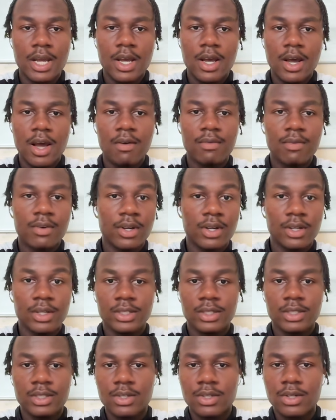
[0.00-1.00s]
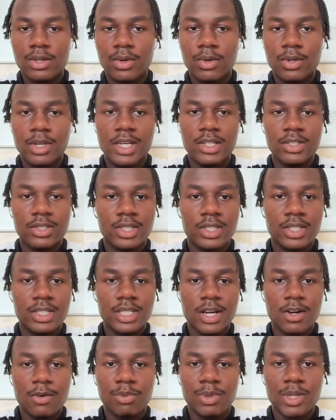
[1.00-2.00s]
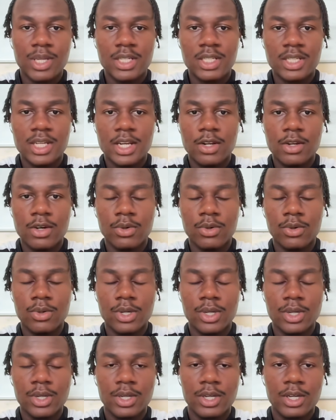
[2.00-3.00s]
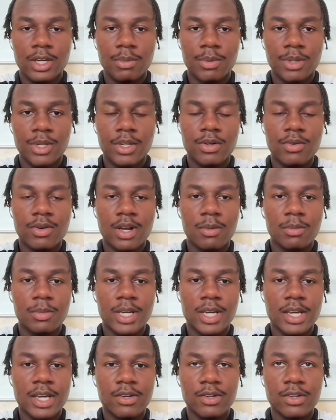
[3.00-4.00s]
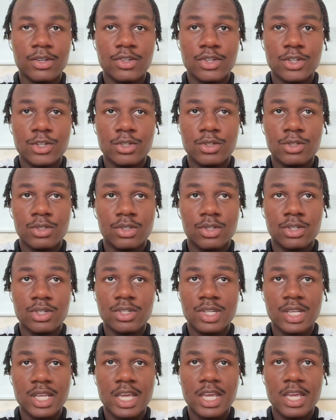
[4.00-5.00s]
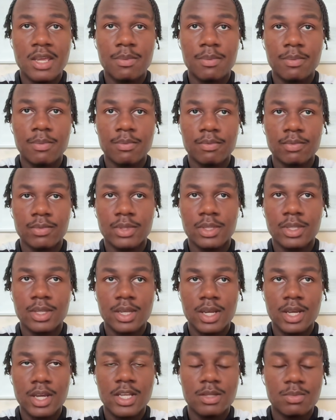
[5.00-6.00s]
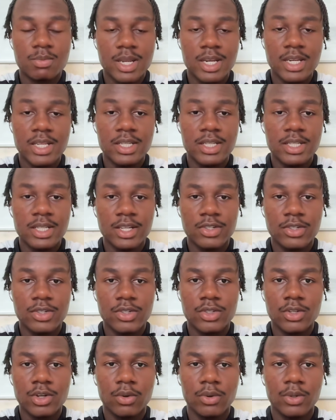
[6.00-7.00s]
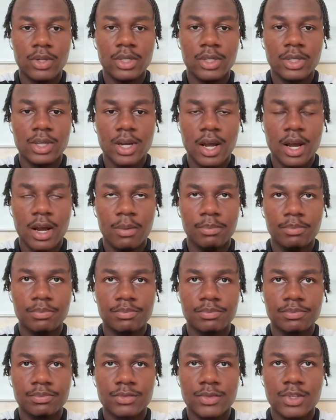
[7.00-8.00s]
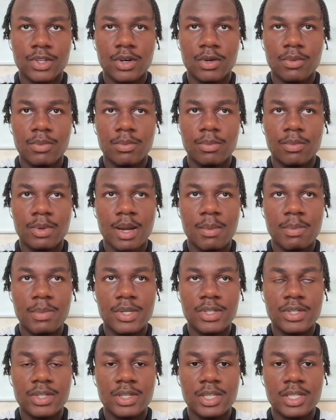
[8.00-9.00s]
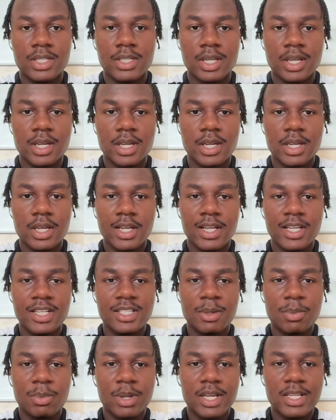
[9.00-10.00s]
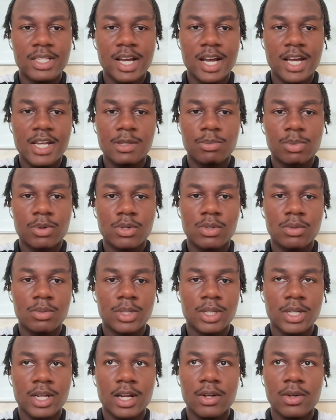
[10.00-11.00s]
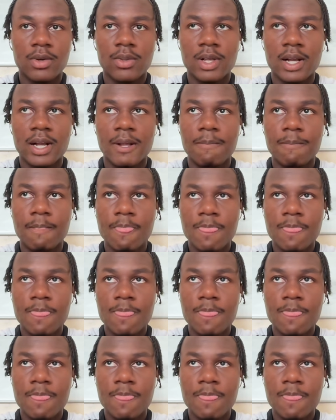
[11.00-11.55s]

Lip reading: other, you know, National League South players I know in and around my area, just to keep as many sessions going. You know, my ambition is to play as high as possible, and I know that